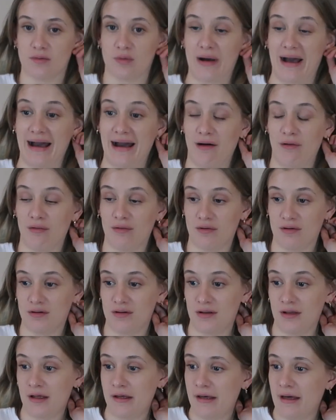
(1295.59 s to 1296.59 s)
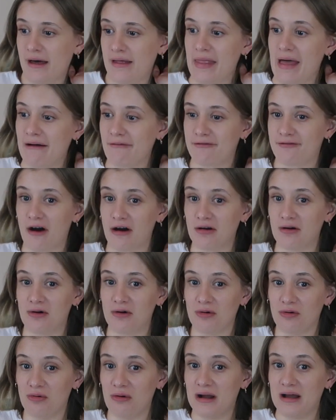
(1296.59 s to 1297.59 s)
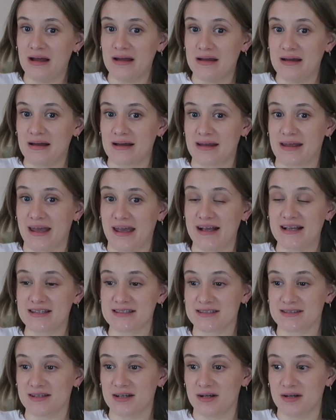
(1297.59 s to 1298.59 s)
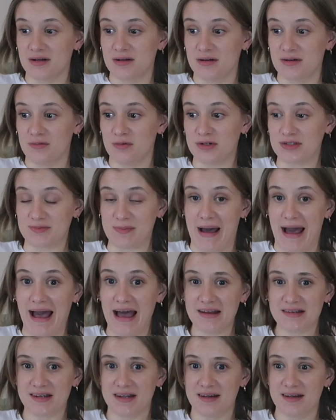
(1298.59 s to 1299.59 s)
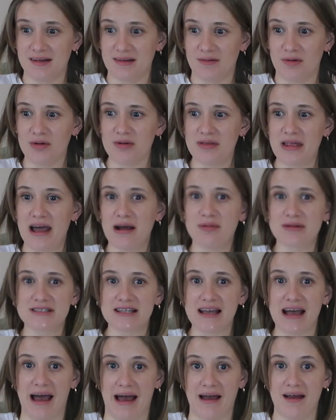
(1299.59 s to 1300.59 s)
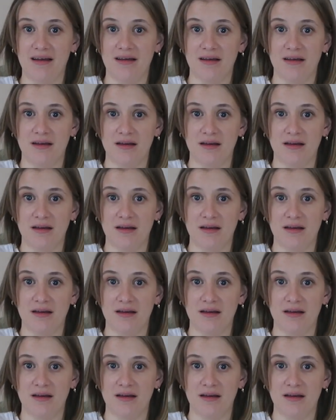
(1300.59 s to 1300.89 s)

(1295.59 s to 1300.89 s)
Wow. And that fungal kiss was mad? What the hell was that?